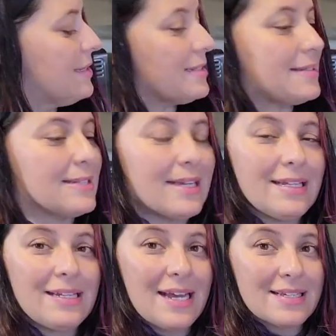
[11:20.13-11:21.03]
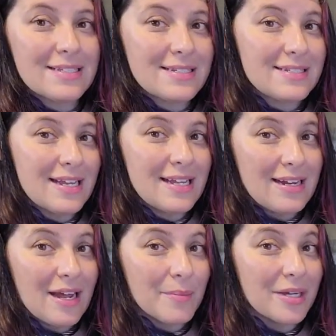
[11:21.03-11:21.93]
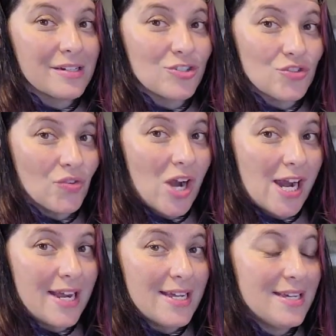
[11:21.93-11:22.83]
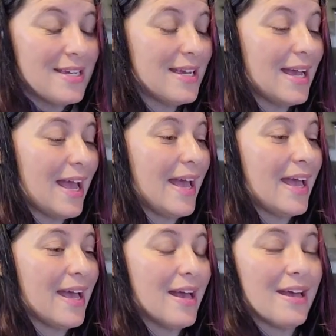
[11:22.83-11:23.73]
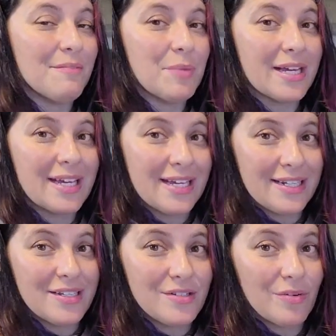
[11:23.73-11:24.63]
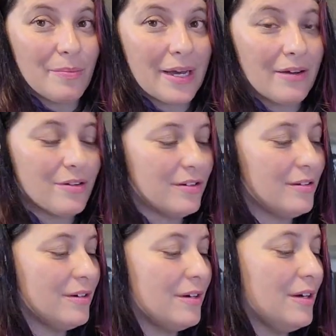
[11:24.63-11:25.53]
The skin, as I said, I'm going to dry and make it into a powder.